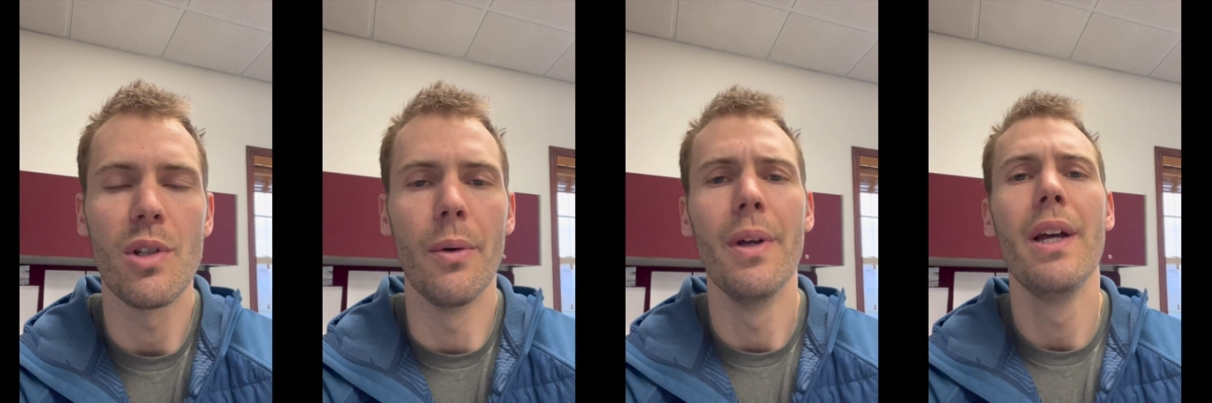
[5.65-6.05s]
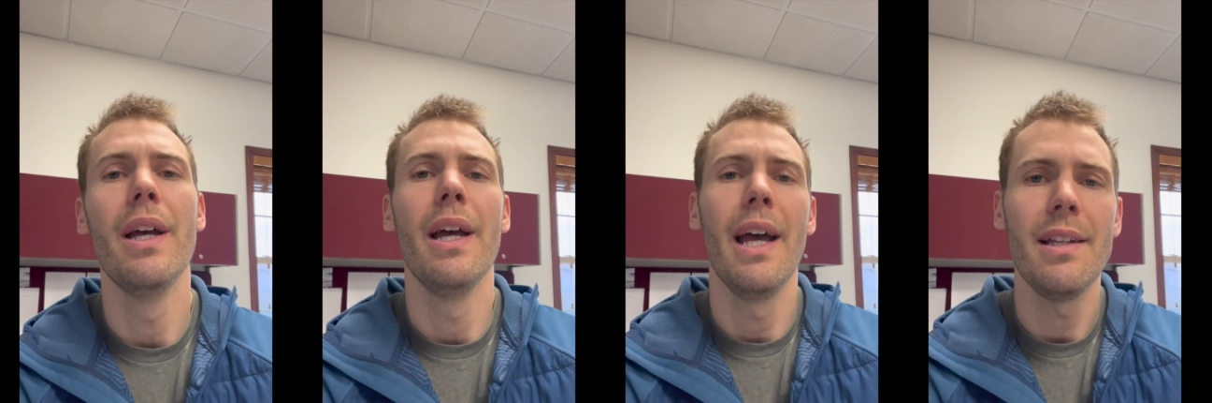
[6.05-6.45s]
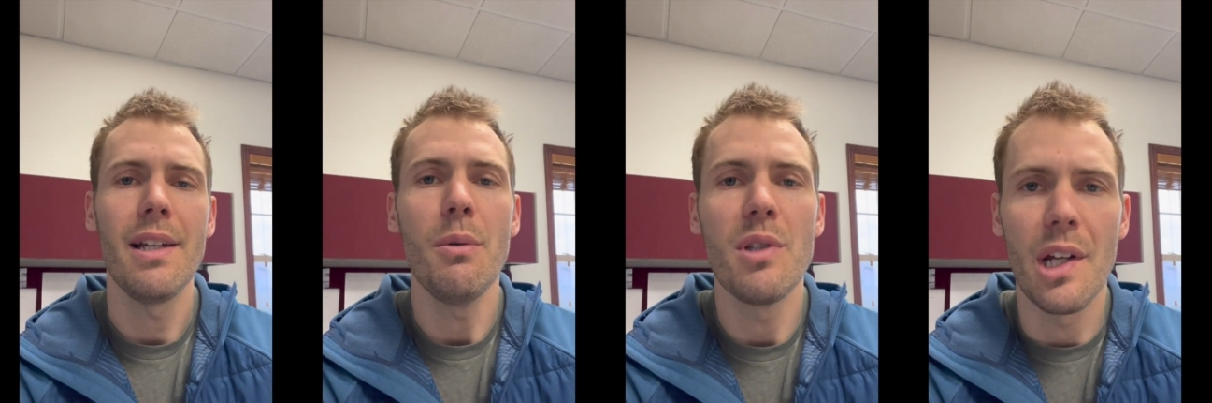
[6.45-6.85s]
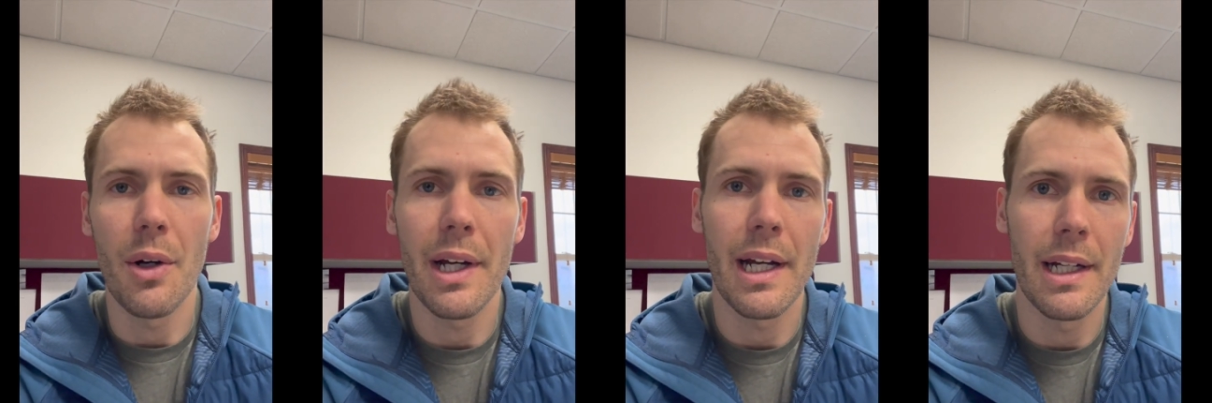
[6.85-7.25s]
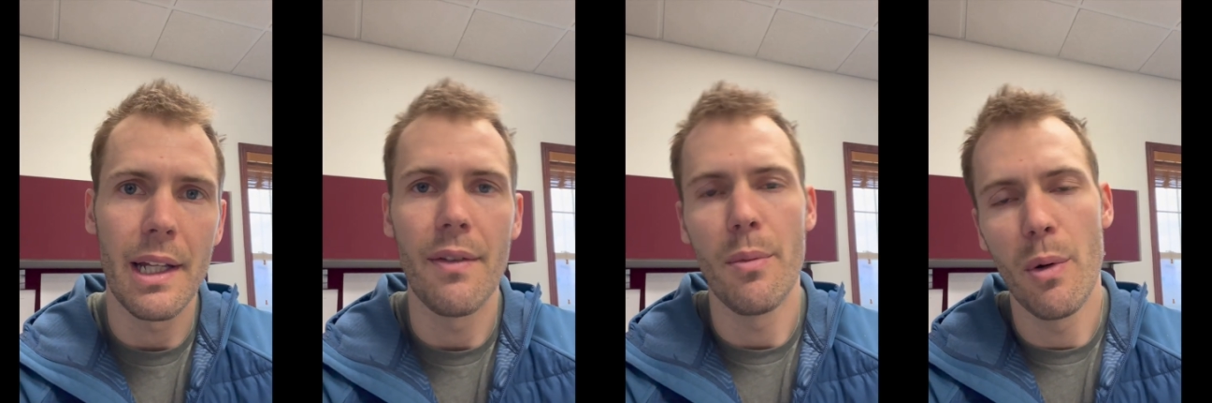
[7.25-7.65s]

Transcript: So as I was there, I kind of gave them